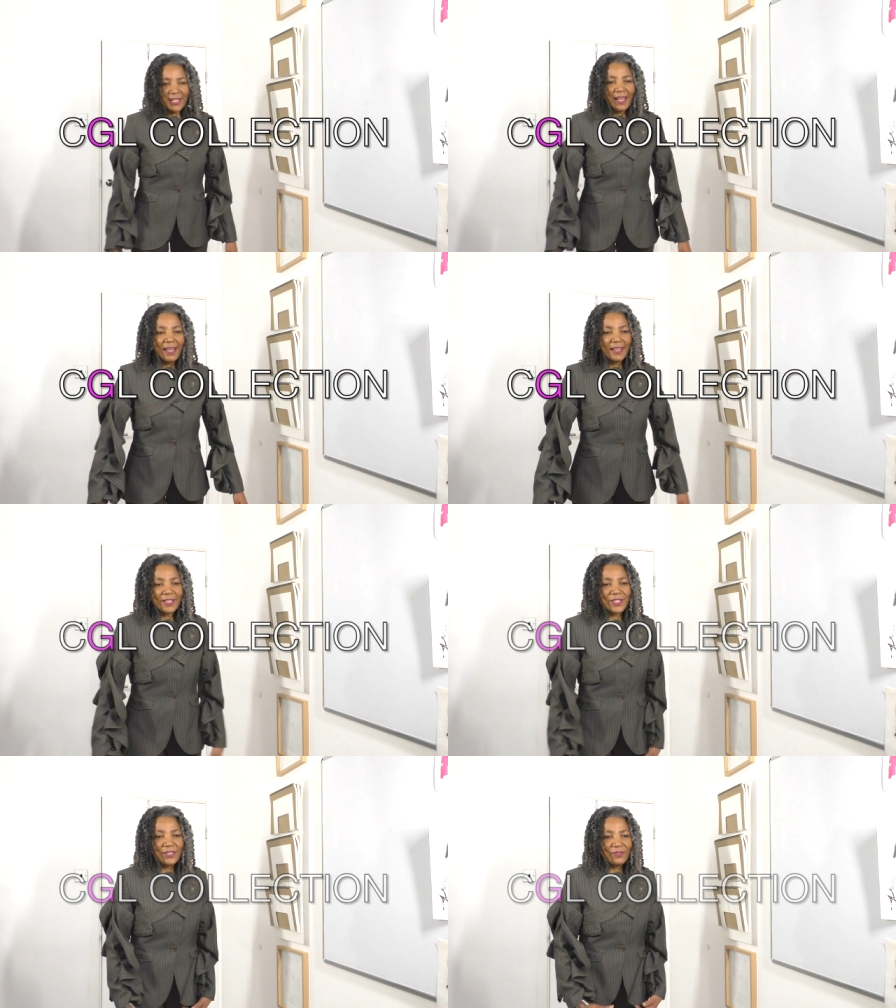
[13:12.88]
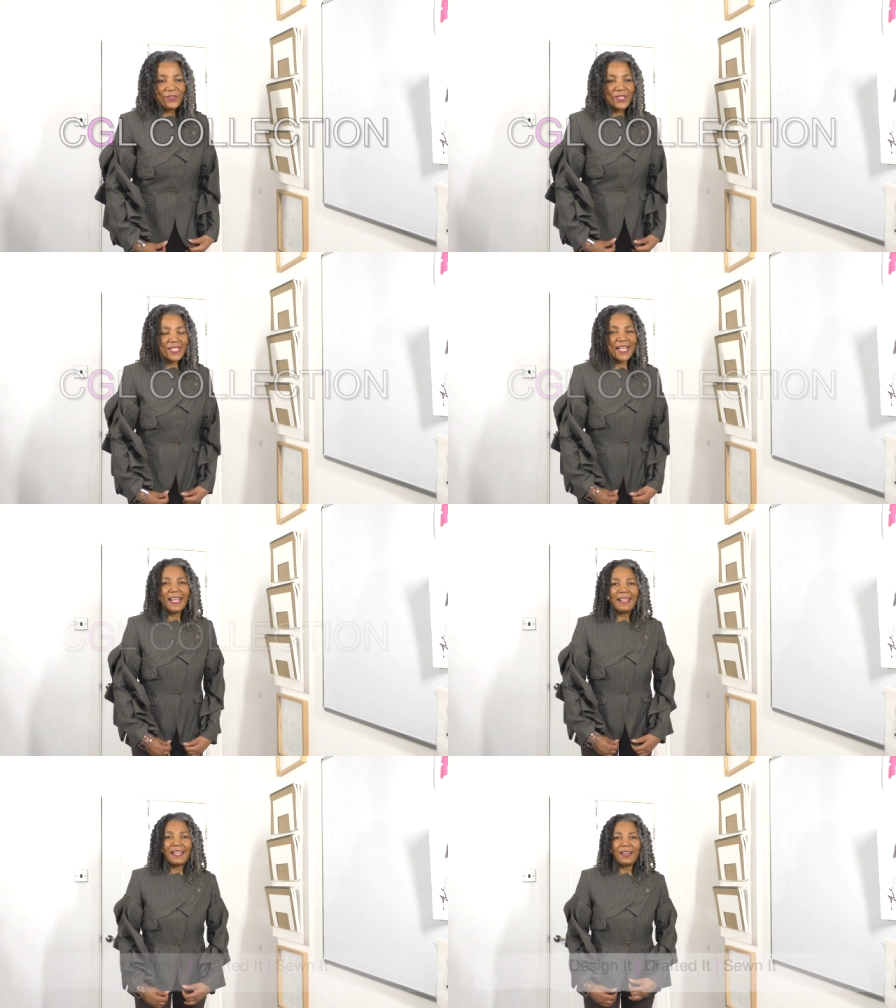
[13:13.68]
yeah, there's nothing to
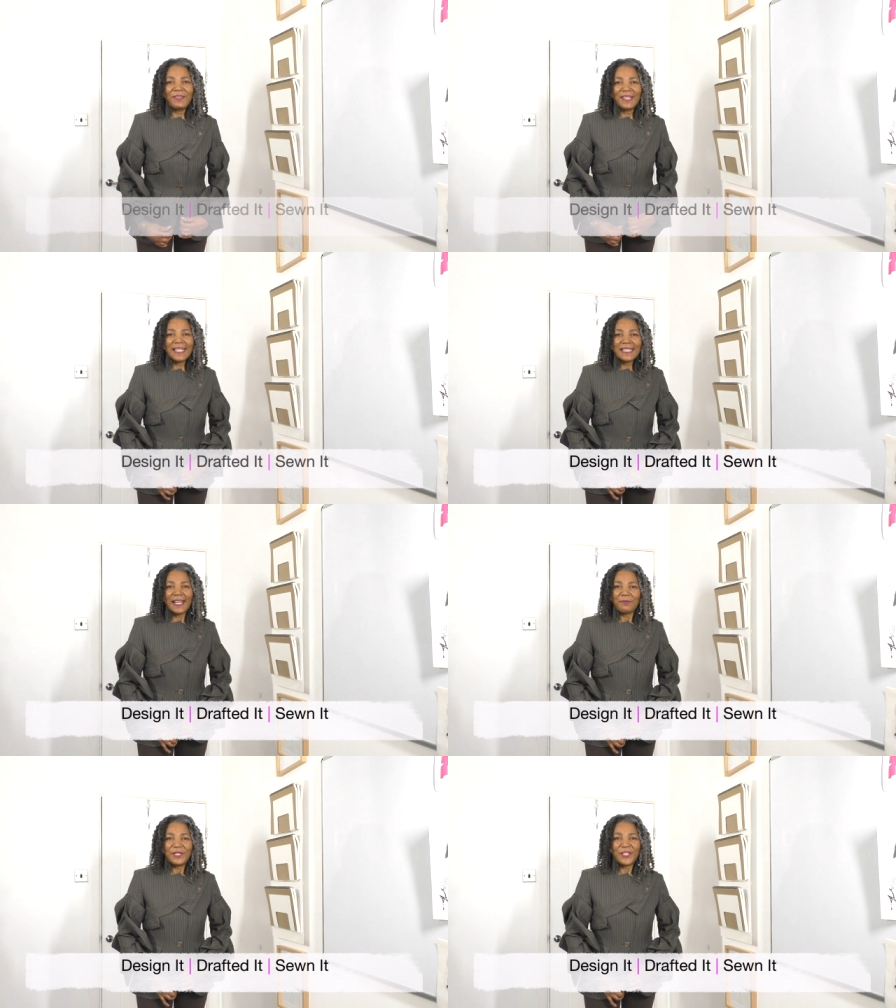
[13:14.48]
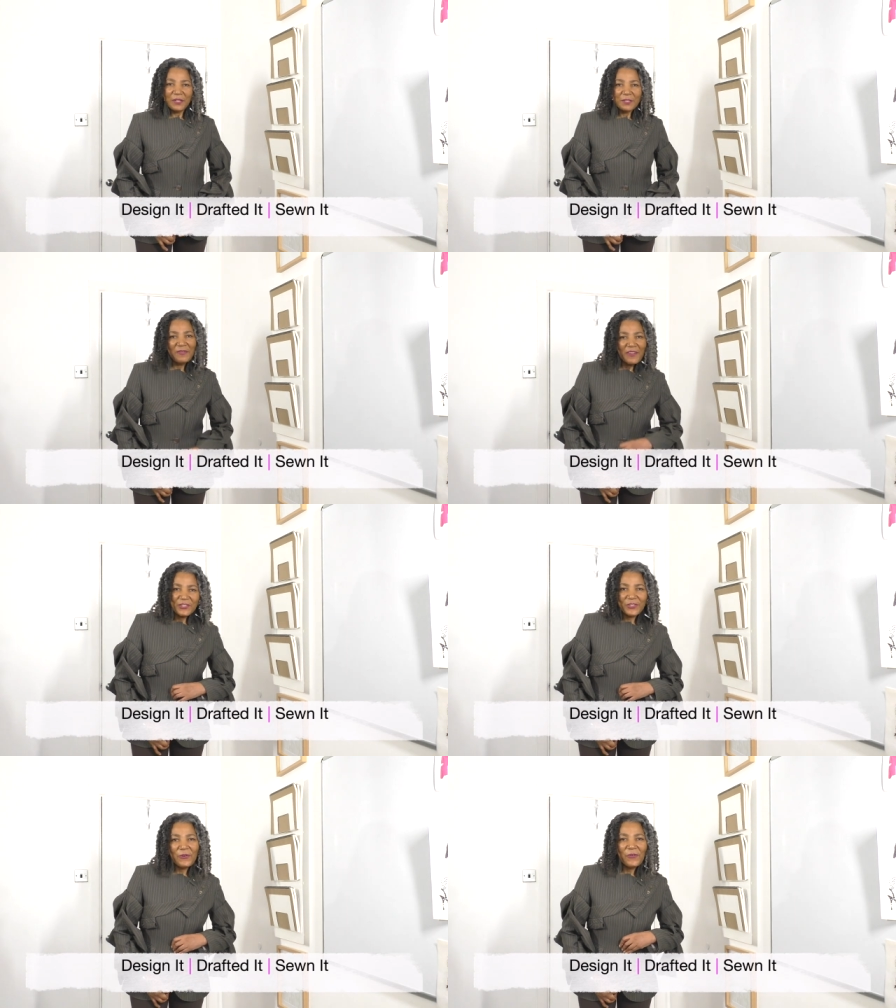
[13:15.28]
say. I think this segment's going to be
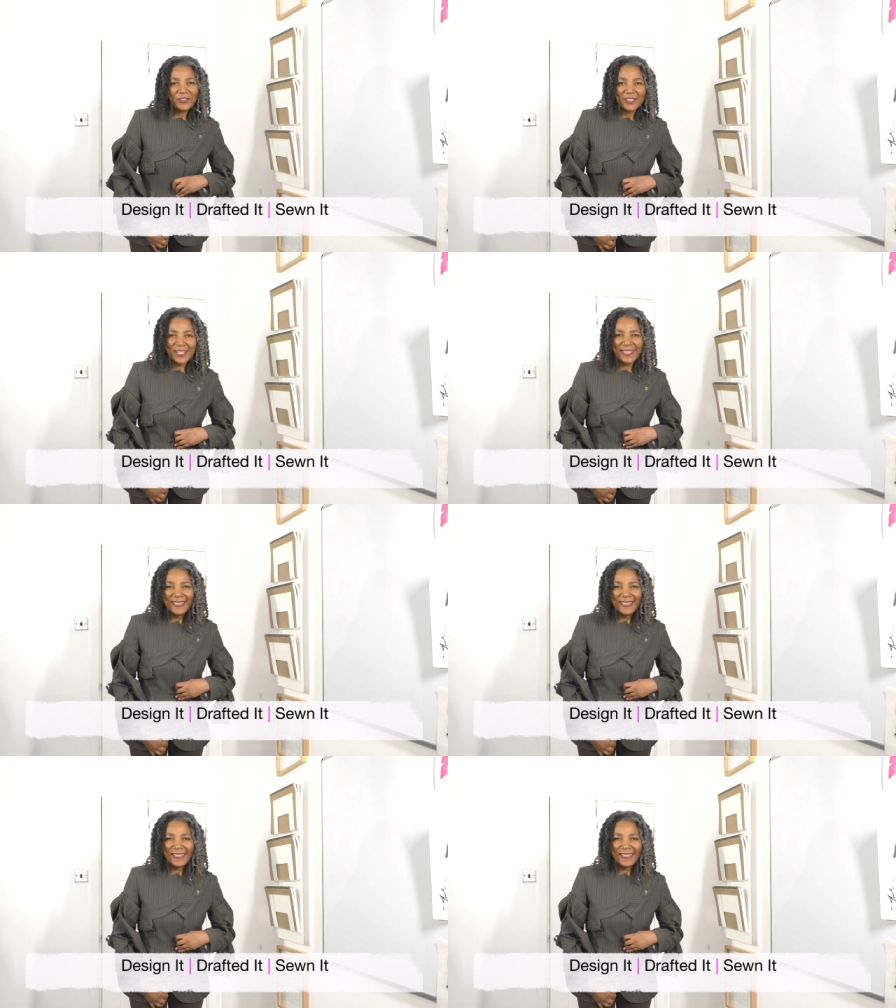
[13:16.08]
very short.